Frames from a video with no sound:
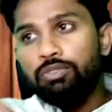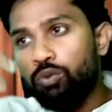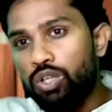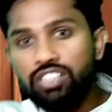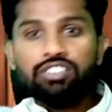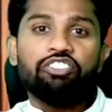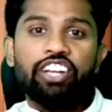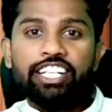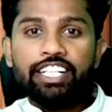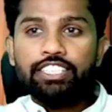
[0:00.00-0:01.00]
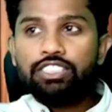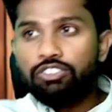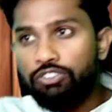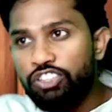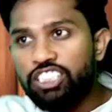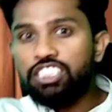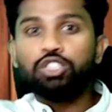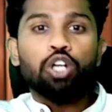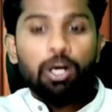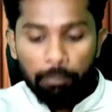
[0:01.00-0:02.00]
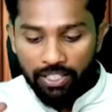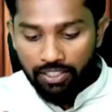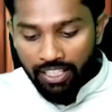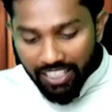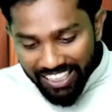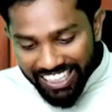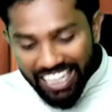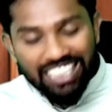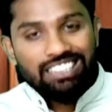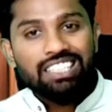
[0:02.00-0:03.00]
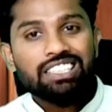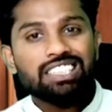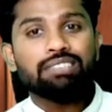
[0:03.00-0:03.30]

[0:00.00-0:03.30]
what is the weightage, which topic, like that this